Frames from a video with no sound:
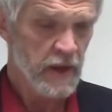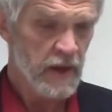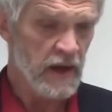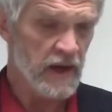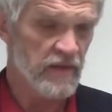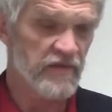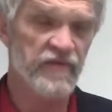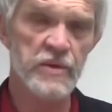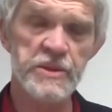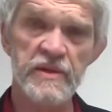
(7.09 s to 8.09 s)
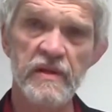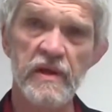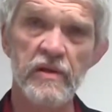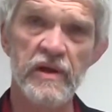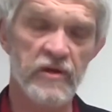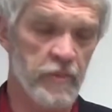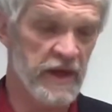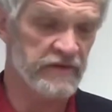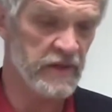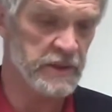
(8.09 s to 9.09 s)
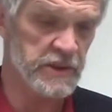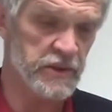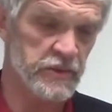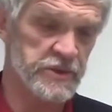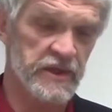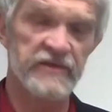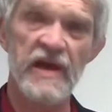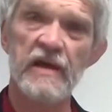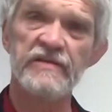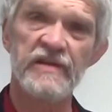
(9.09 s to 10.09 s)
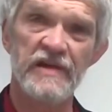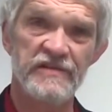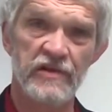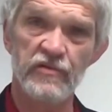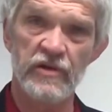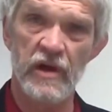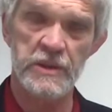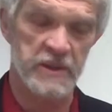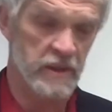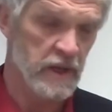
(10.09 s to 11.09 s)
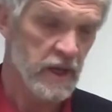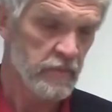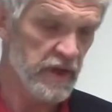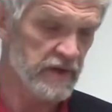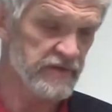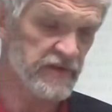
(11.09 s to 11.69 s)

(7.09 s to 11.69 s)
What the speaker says: The first thing that you need to pay attention to is the italicized introduction, because